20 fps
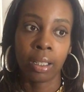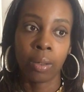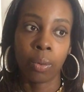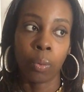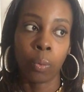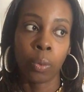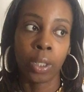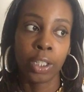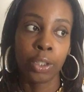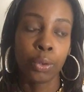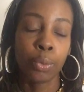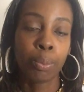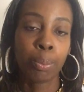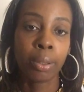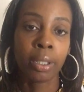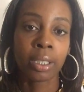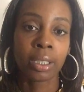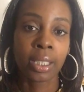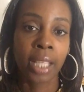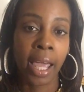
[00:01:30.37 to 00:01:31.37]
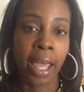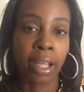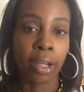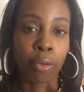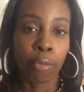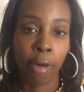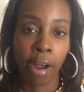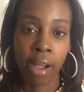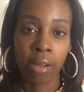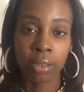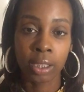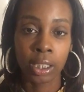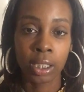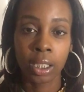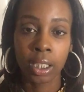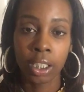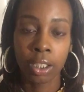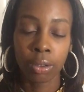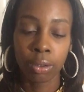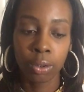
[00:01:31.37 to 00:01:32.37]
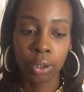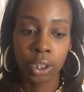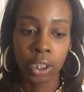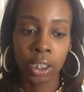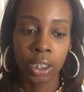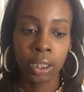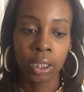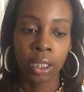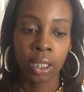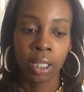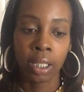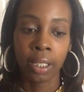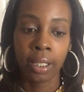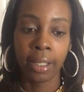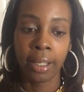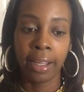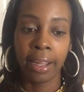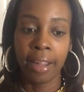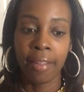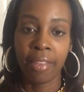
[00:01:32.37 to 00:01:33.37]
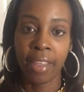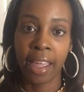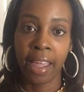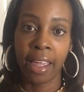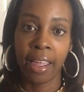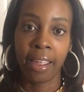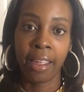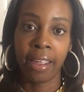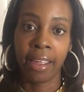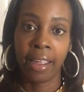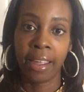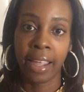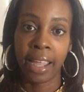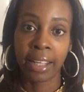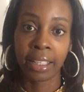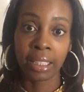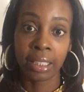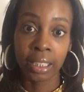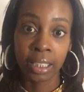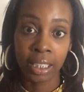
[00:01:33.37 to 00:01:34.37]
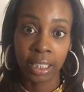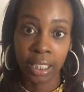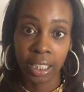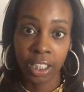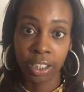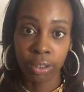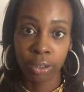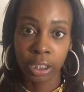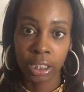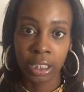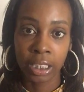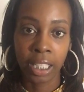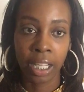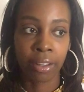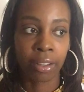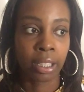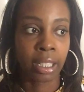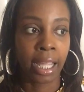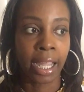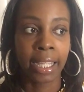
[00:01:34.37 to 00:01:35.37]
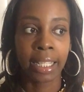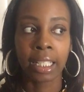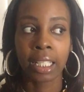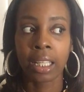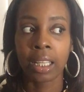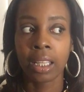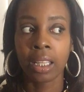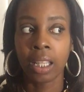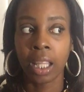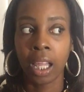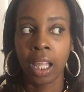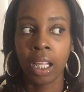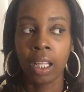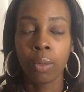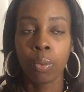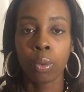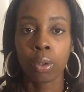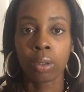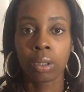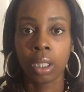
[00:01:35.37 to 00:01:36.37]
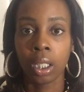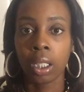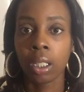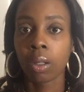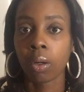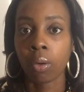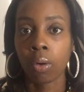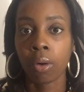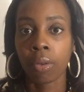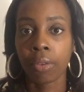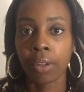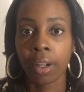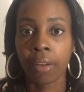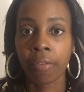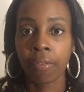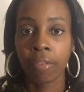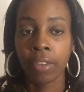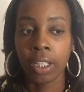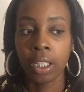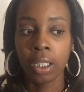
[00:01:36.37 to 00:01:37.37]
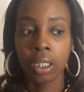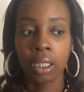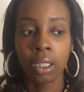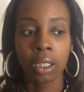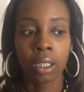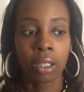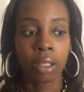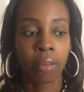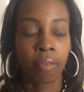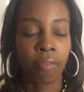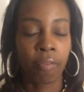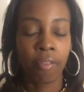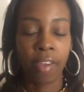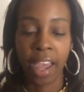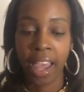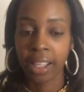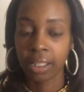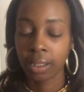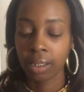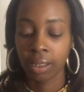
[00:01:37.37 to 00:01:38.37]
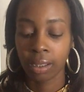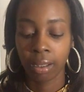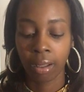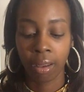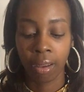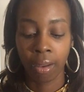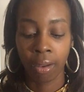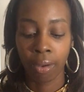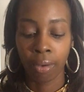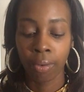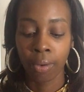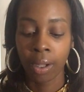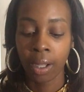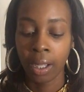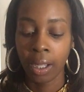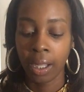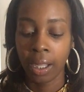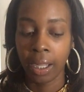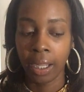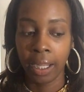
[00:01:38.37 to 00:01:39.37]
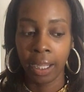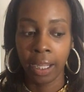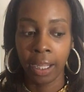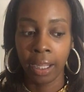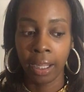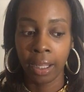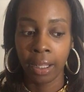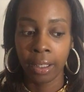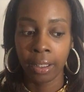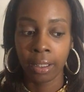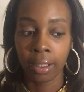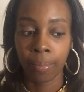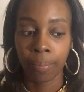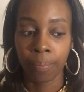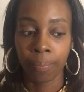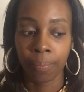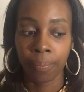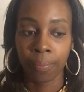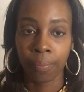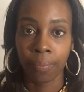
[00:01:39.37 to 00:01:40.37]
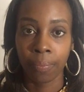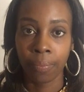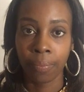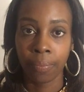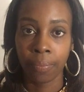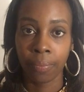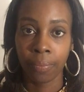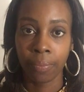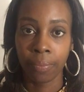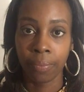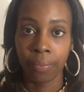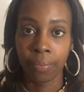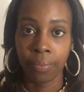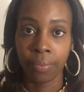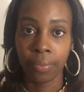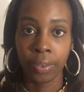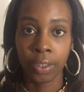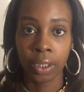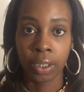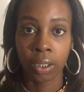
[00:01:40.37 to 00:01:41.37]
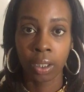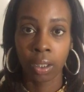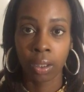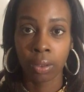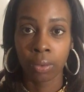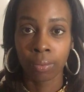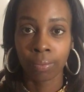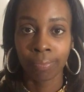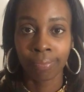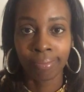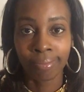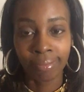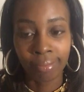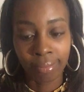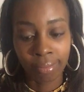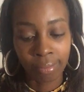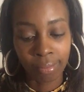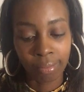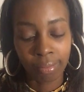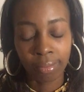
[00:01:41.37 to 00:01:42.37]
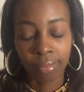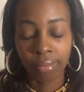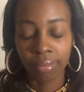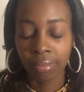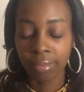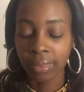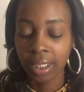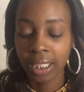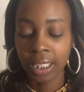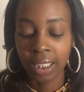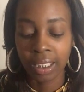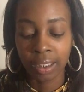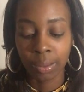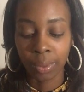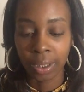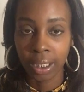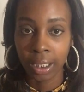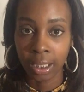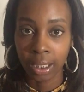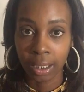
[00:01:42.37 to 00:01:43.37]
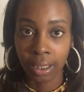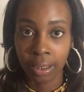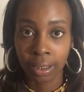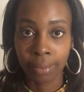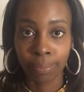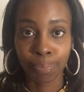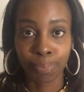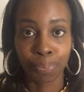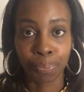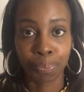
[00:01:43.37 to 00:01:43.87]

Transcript: when you put that grounded energy and that analytic energy together, they will think on their feet fast as hell, and it is what it is.